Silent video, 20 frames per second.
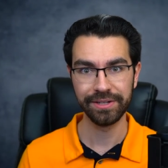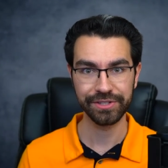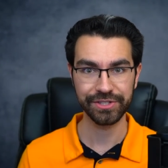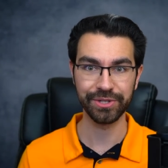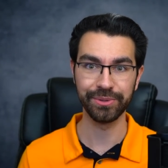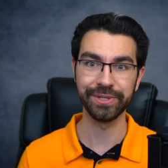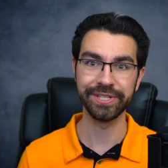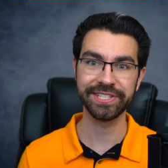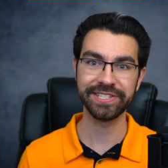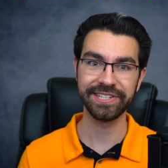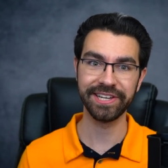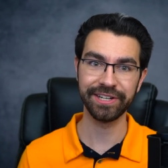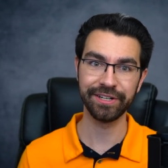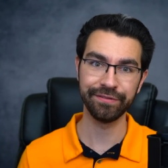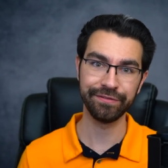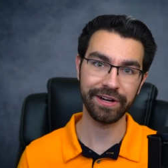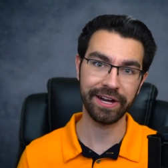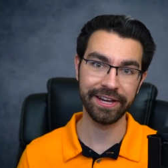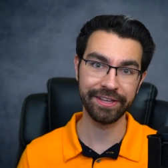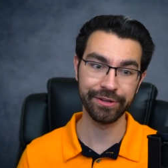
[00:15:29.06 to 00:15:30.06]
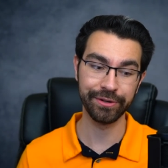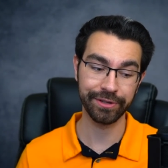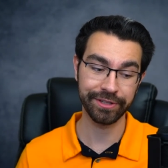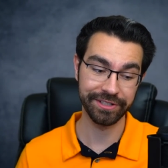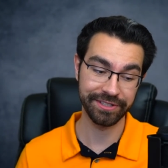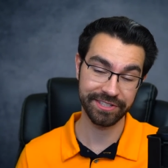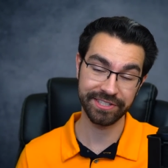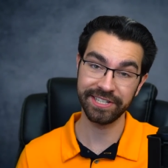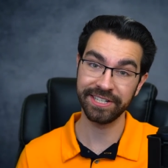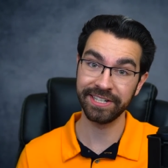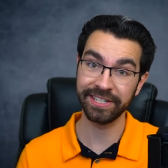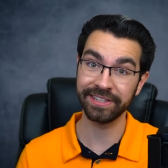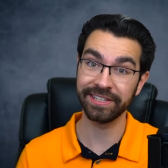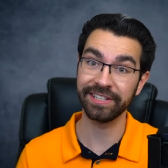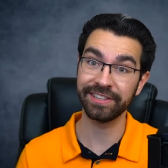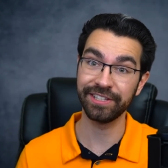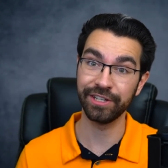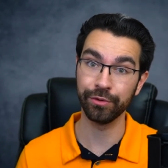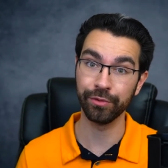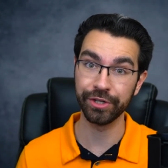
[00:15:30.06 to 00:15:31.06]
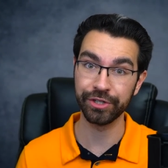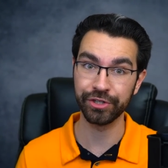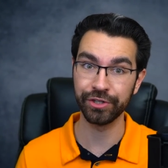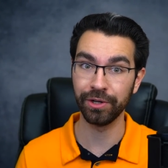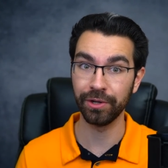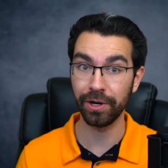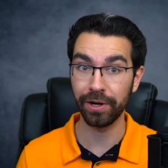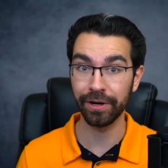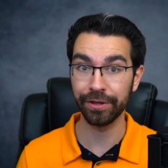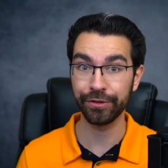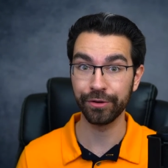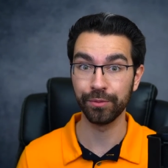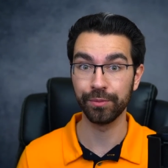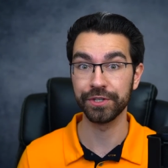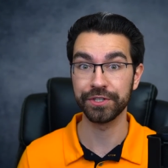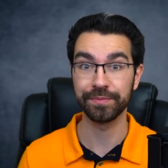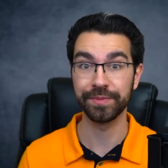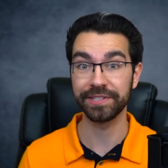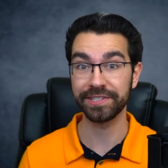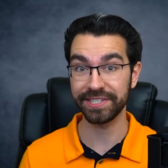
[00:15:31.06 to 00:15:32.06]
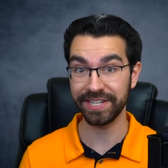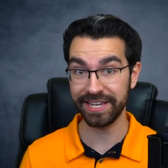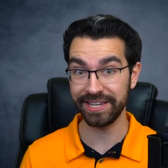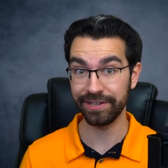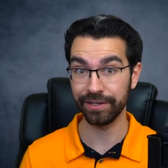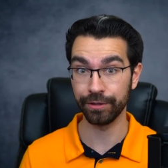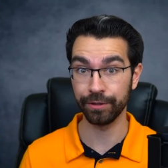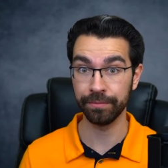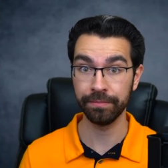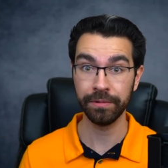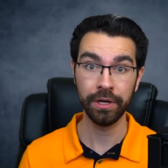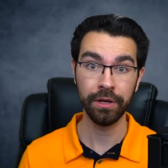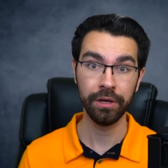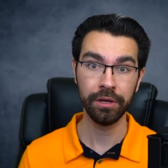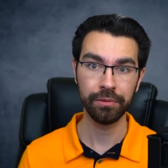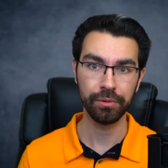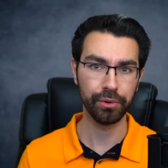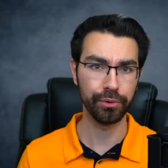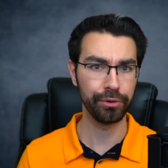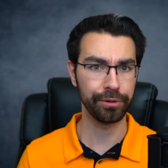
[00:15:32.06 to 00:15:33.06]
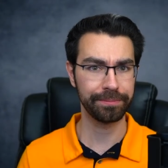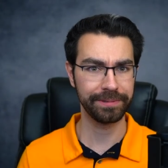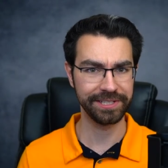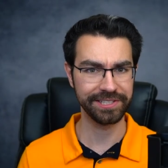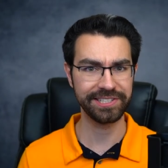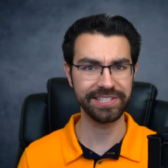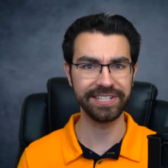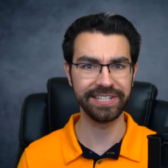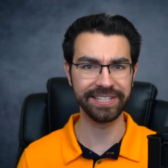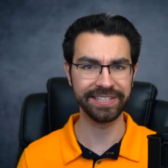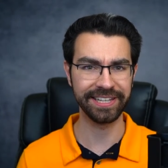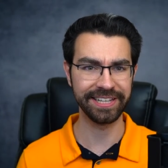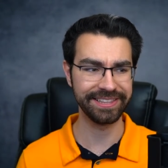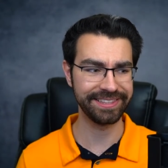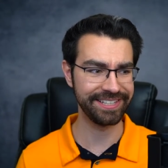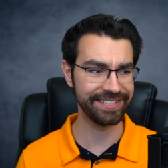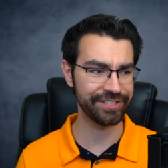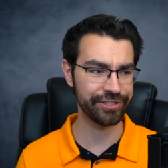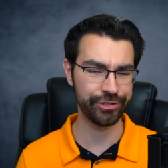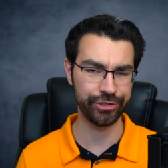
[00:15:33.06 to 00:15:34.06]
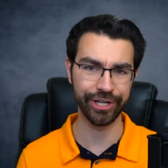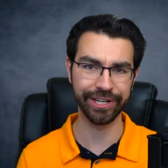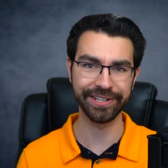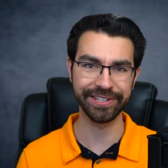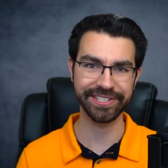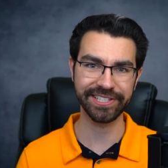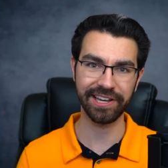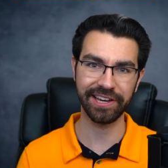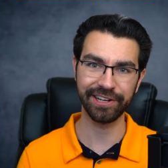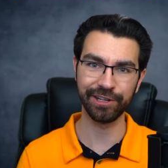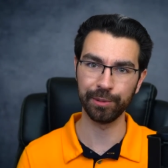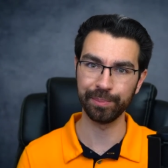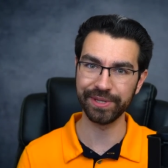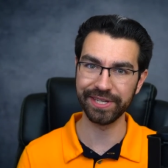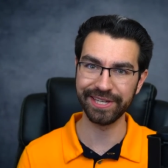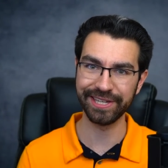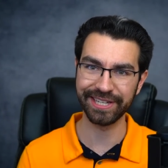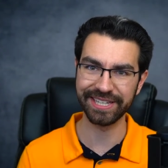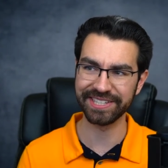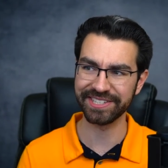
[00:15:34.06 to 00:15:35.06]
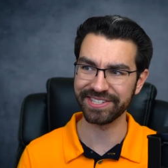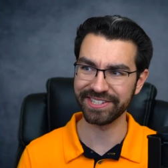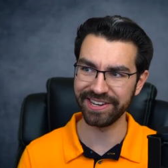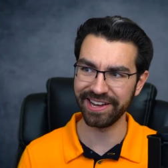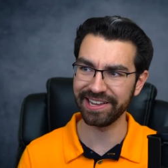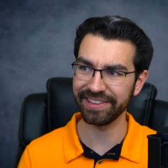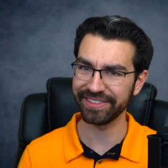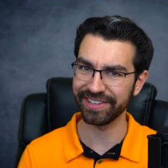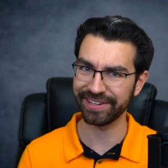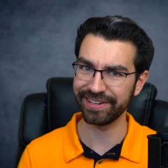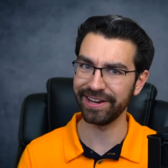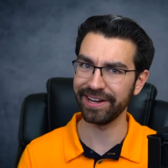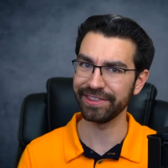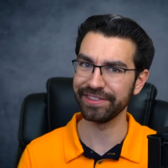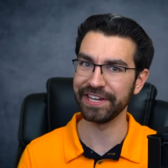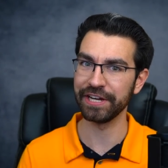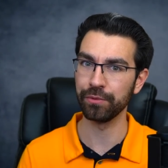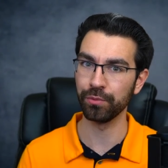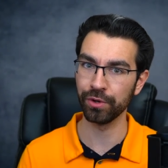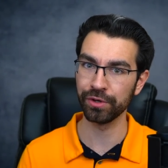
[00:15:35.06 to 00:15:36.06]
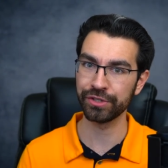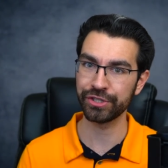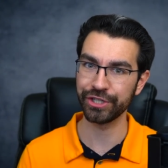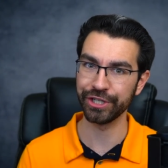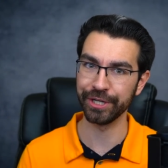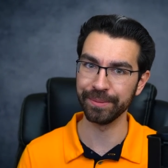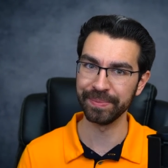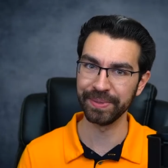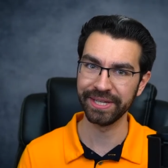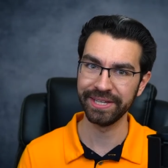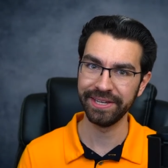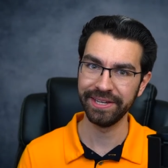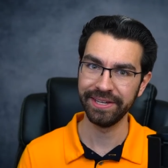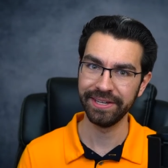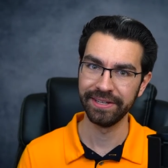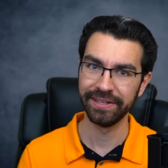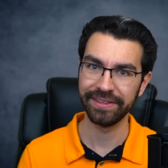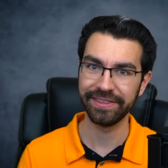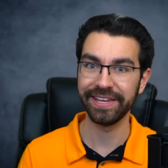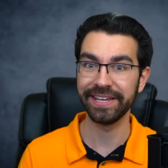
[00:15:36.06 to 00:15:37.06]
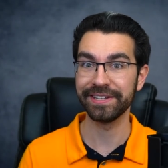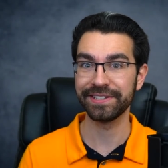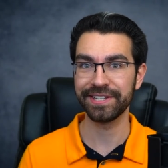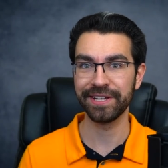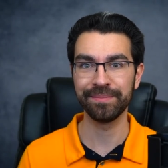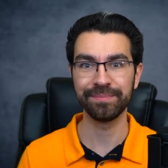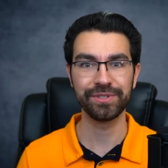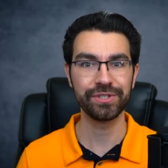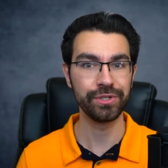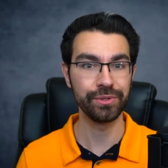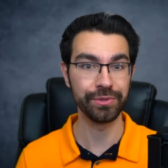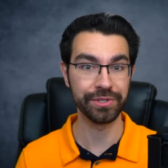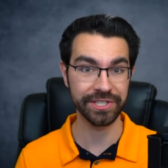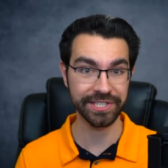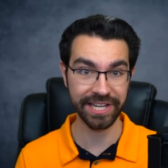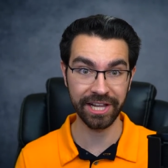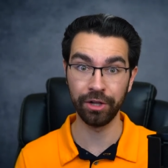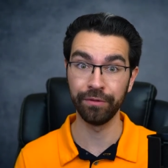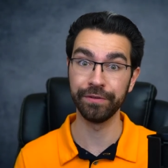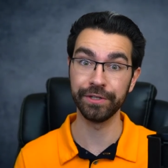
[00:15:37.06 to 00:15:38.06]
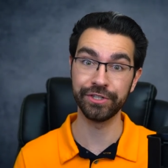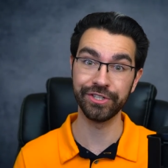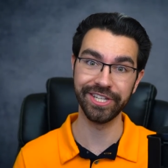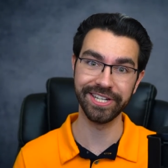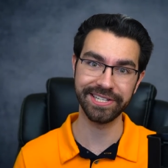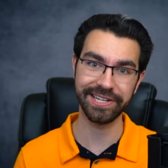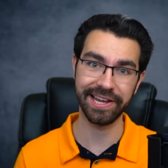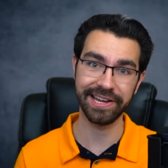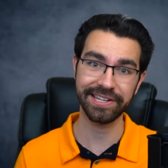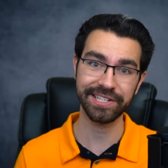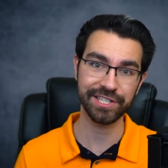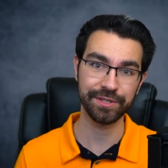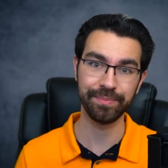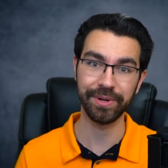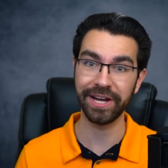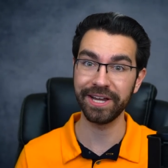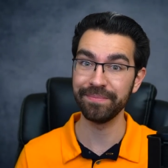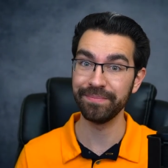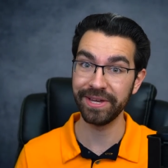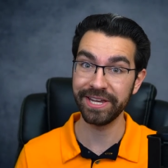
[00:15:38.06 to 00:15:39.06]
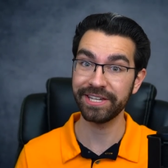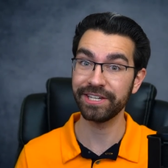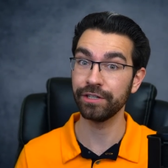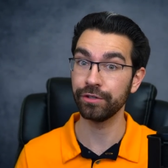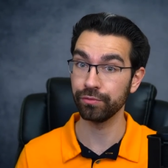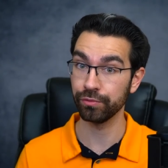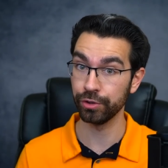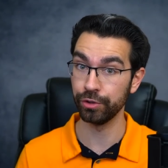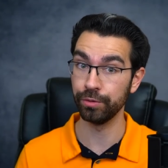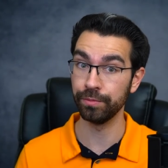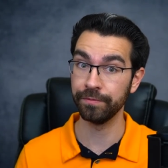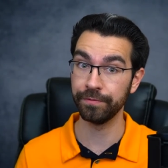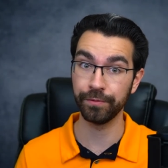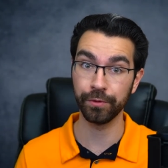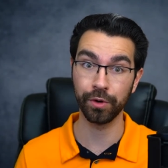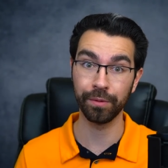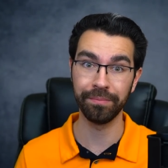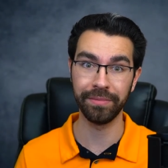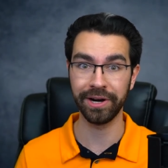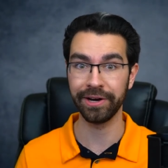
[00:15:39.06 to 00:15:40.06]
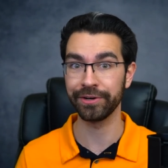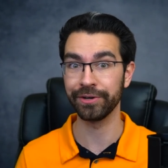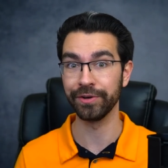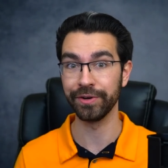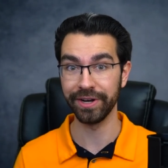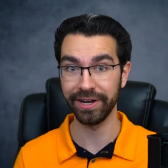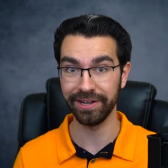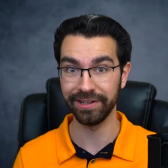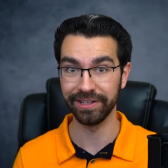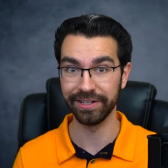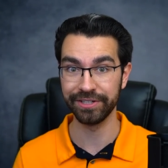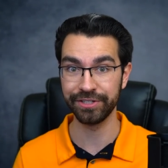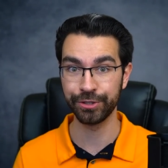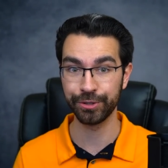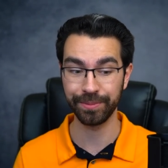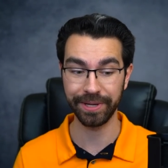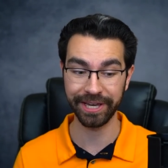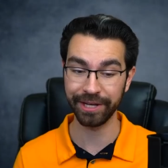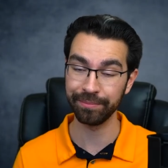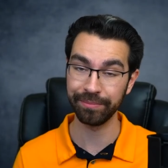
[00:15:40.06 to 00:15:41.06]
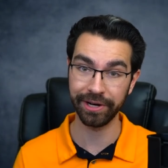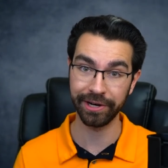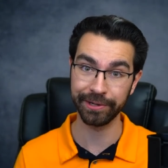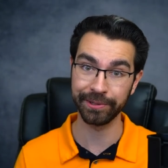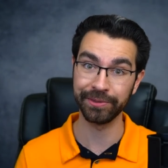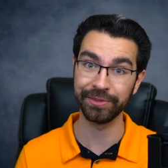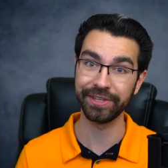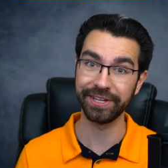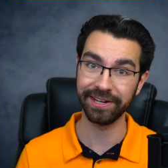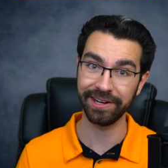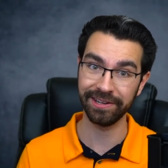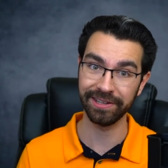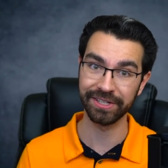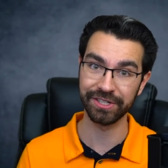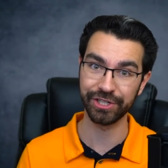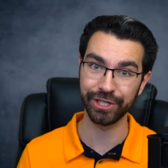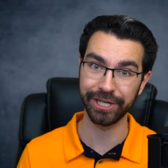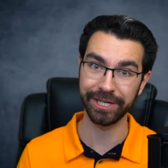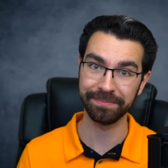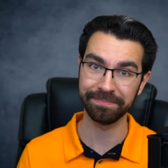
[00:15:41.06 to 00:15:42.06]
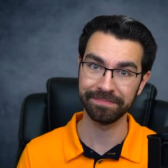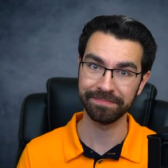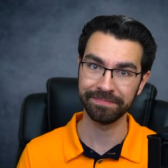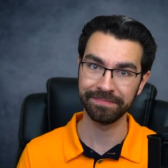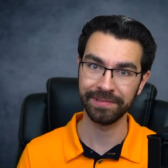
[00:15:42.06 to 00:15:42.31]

So instead of either conceding that the original author was mistaken, or conceding that this genocidal being is not the god they worship, they attempt to salvage the text by making room for modern knowledge and modern theology.